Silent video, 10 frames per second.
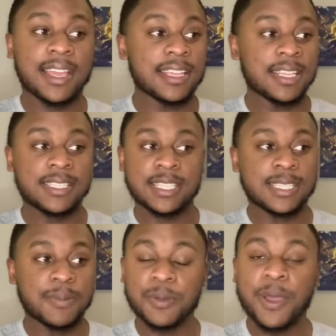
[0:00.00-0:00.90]
It's just
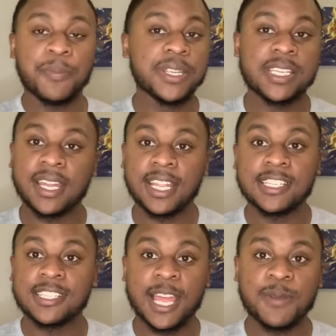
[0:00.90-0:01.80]
something about Pidgeot I
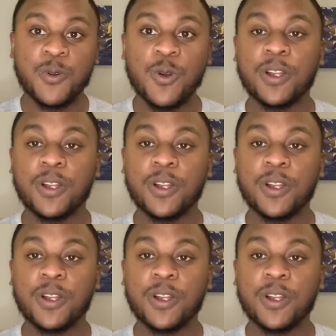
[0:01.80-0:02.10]
just like more.